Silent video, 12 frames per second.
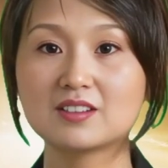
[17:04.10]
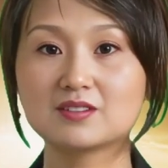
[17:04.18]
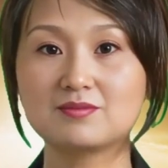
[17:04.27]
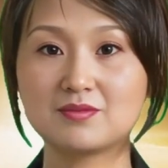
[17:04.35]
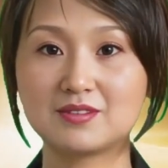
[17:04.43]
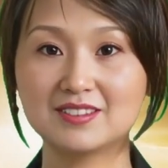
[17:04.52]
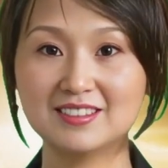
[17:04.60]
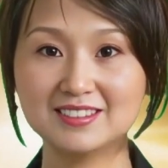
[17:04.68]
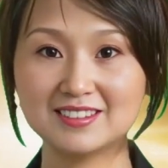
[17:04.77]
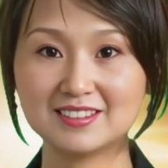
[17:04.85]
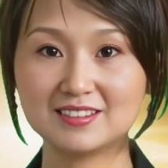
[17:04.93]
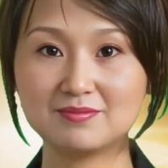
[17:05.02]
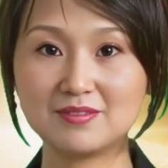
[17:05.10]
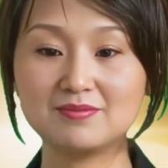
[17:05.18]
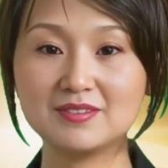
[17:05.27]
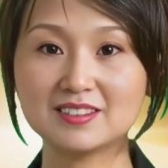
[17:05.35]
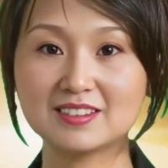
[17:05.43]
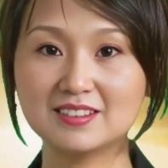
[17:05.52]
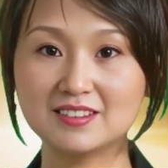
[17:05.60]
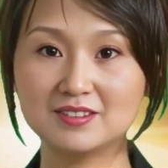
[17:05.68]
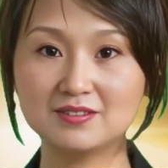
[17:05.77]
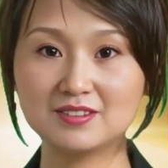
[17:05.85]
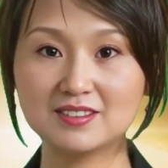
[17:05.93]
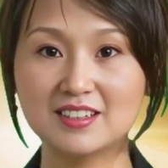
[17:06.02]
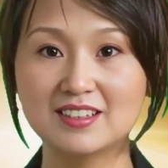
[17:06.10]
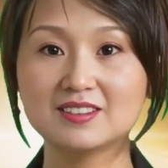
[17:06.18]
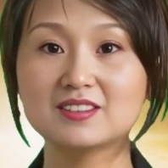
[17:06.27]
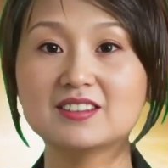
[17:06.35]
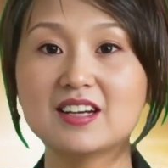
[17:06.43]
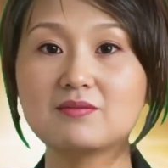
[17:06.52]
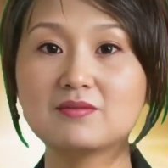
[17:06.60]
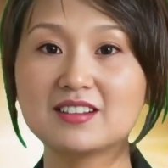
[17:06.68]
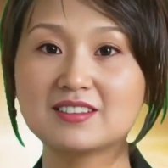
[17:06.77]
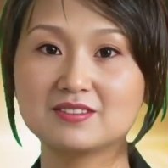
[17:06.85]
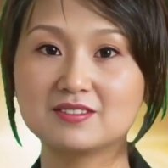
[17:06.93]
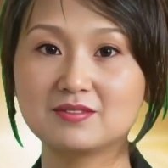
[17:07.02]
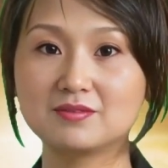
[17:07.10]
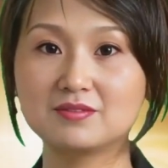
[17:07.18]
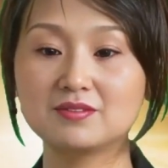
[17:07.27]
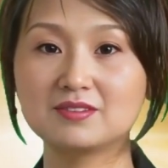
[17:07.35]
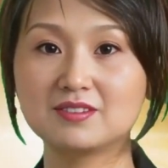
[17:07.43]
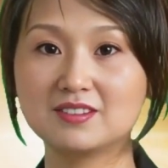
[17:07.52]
to pay a contract fee before they can cultivate the land.